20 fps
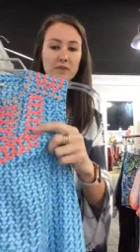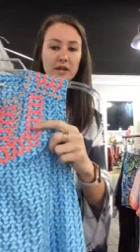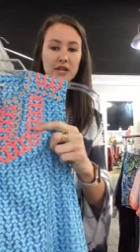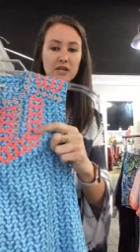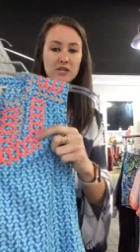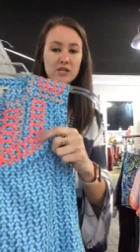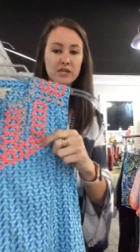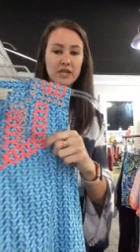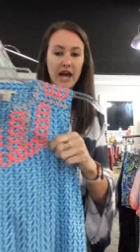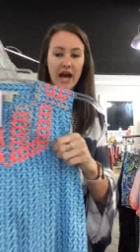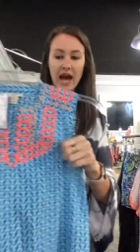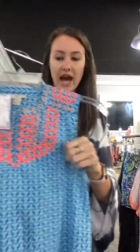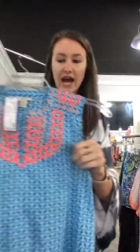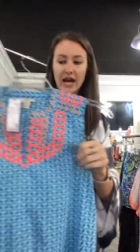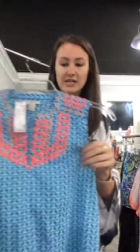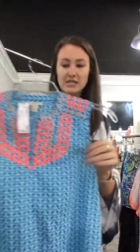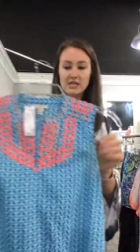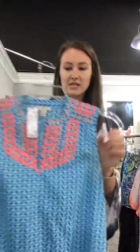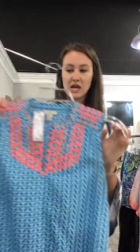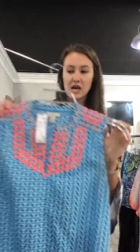There's
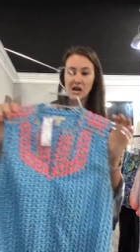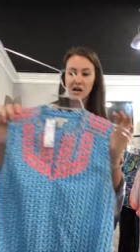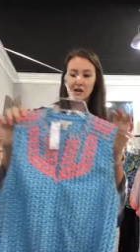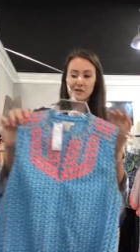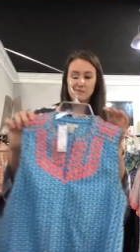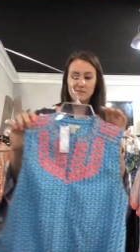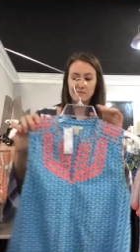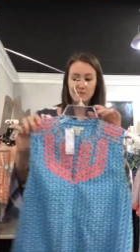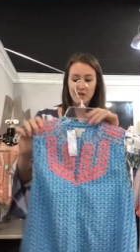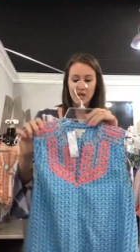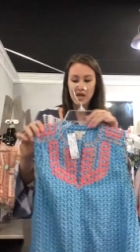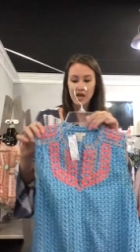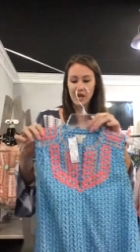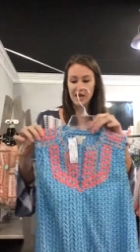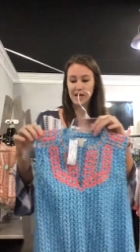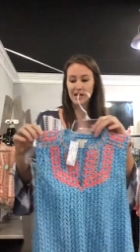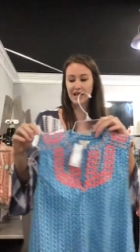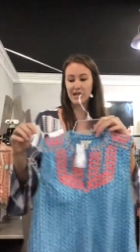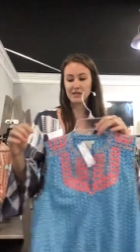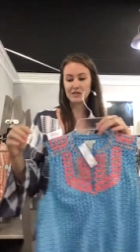that. Um,
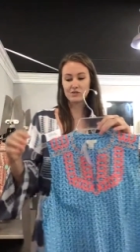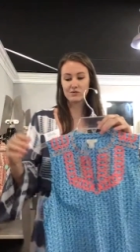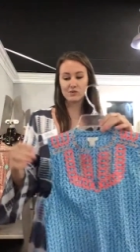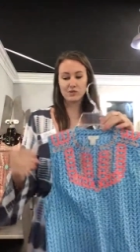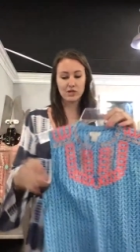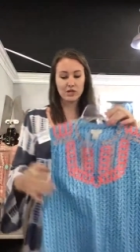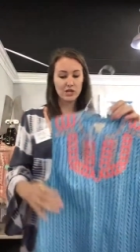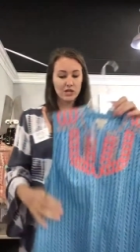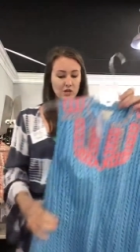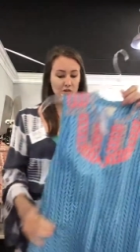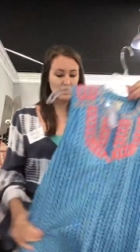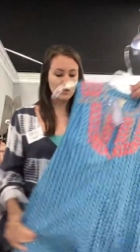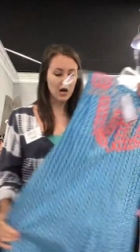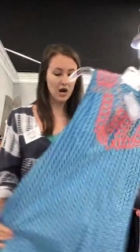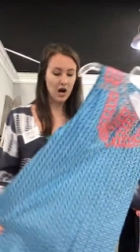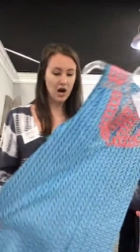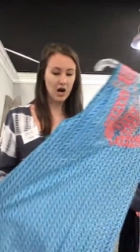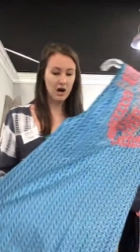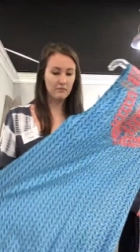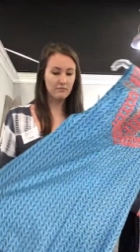again, it's a really cute
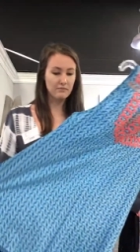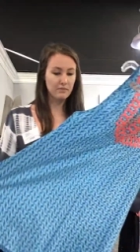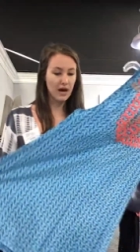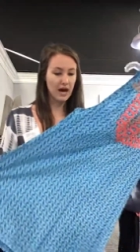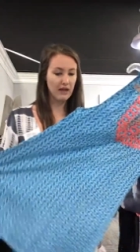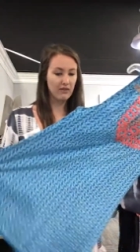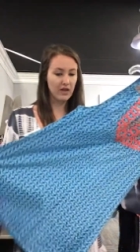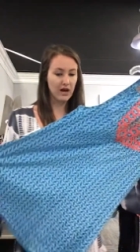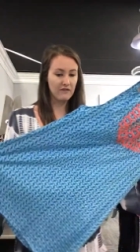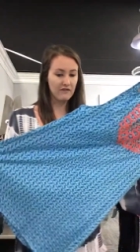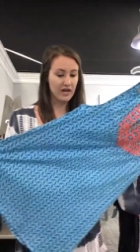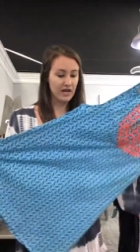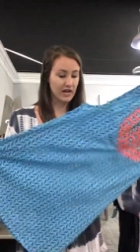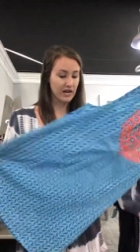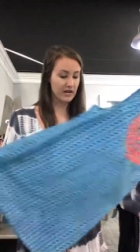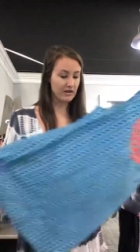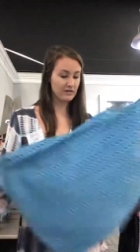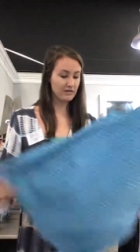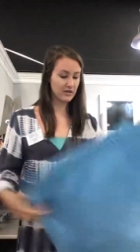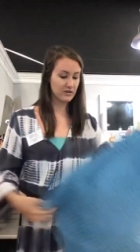top. I love
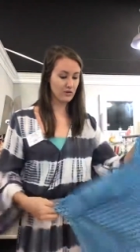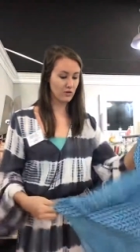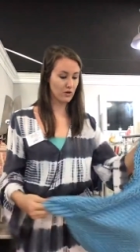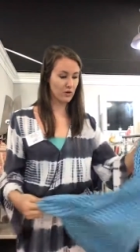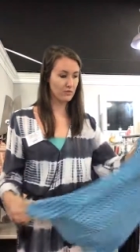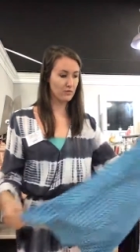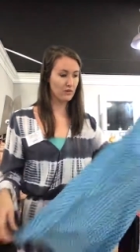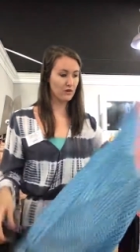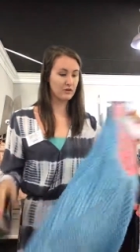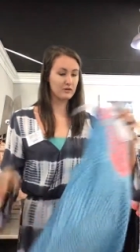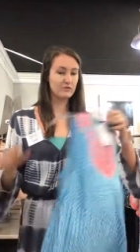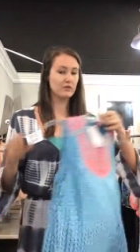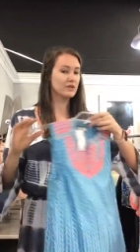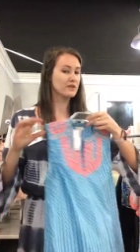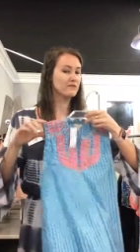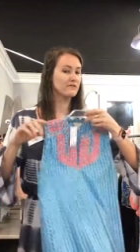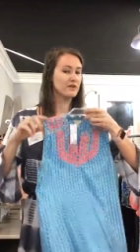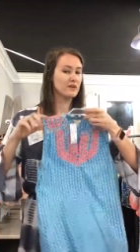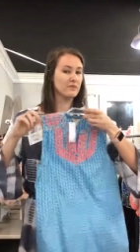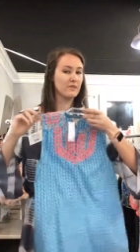it. Adorable.
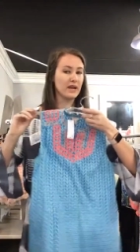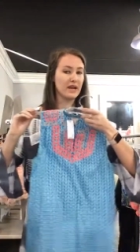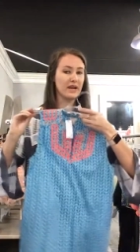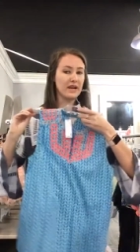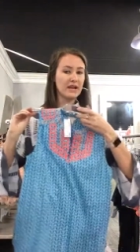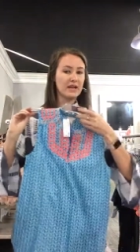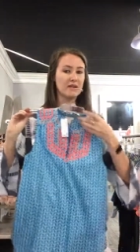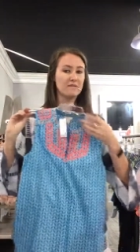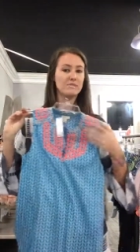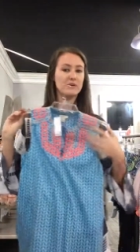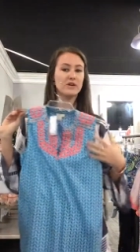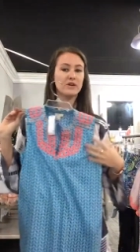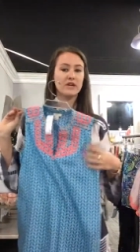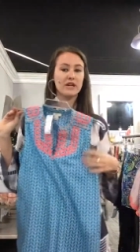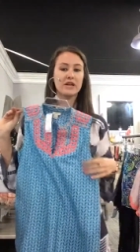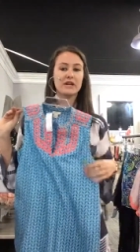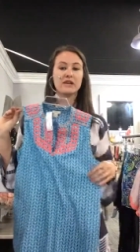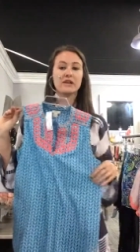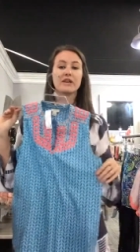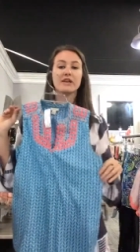wouldn't fit me in a
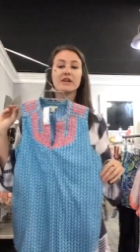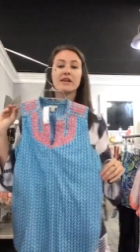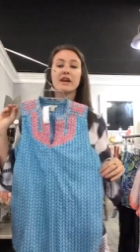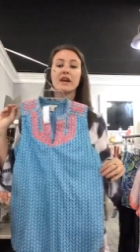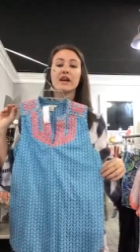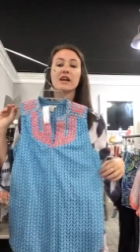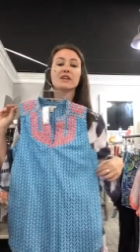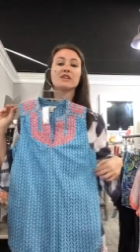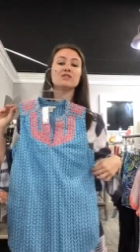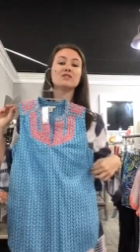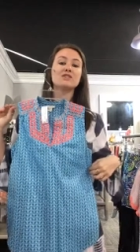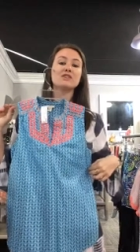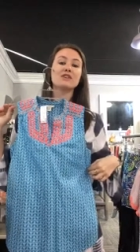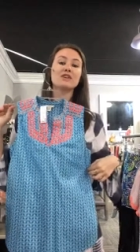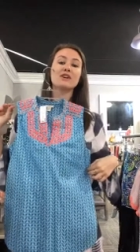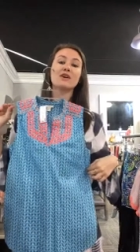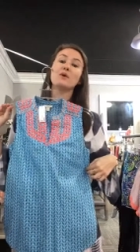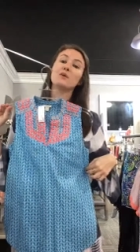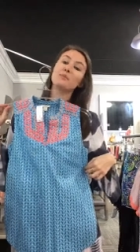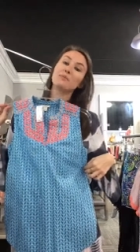billion years,
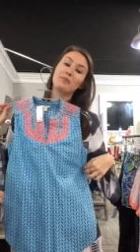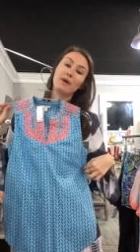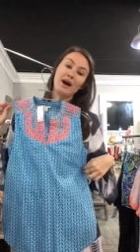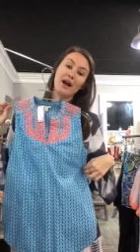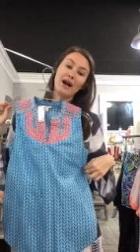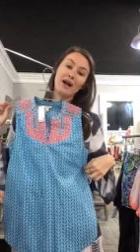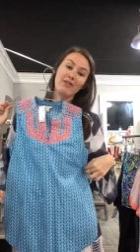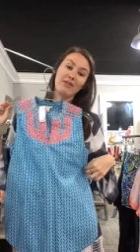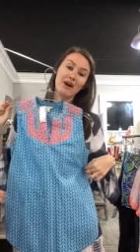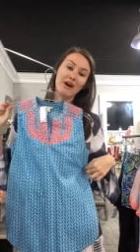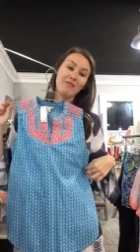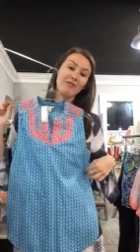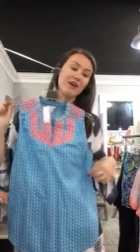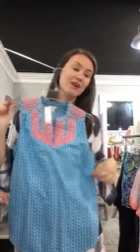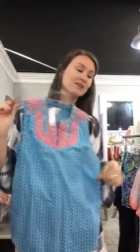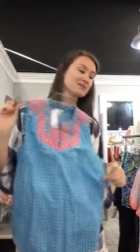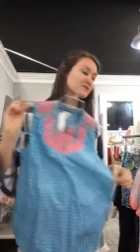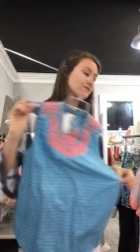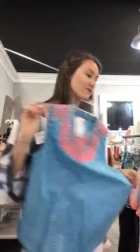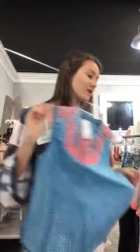but I love
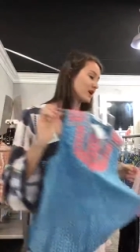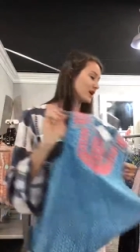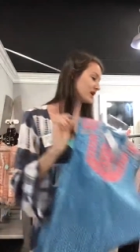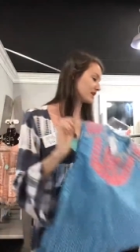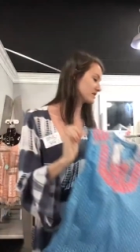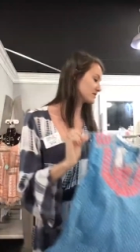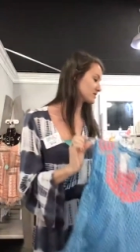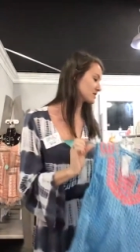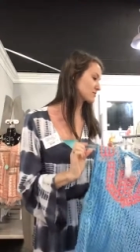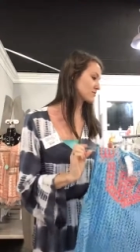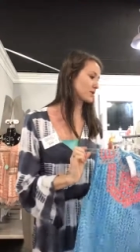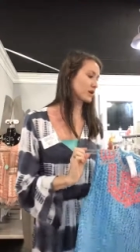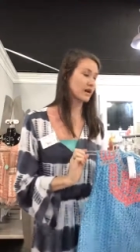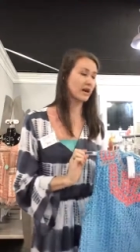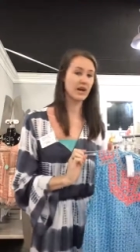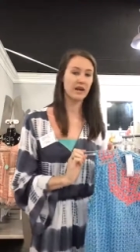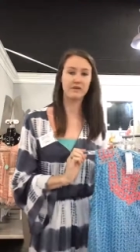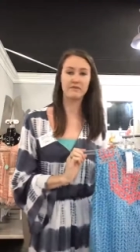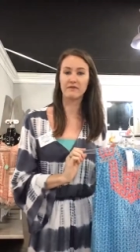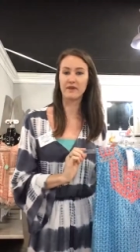it. It's fun,
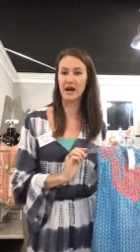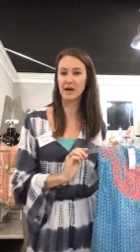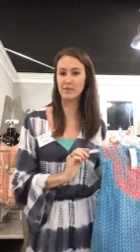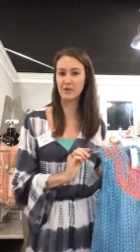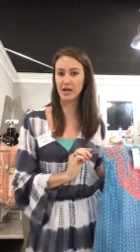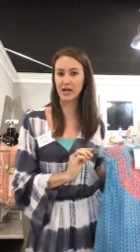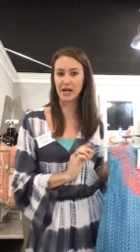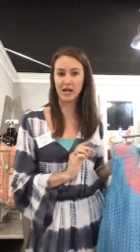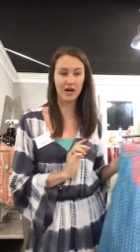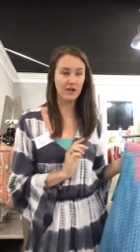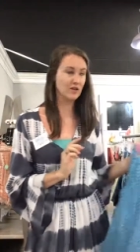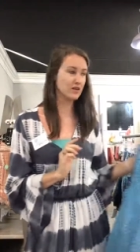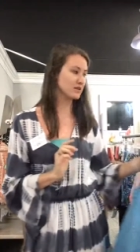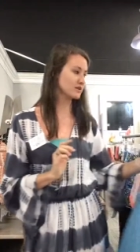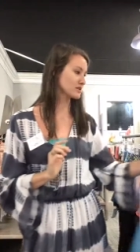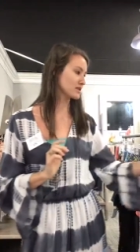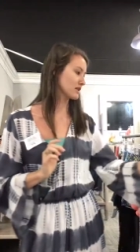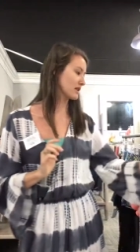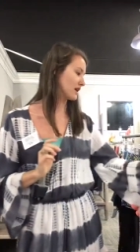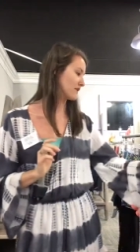spring, vibrant
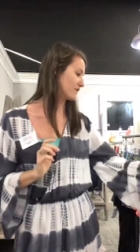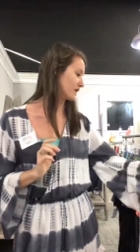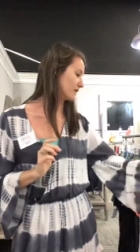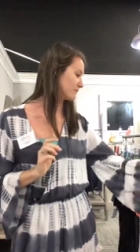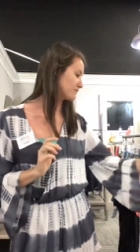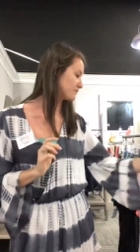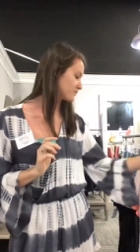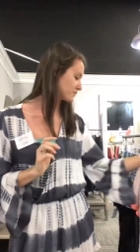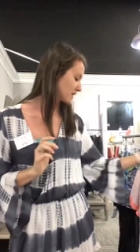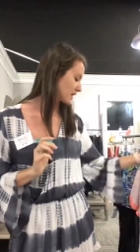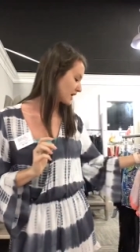colors. I love it.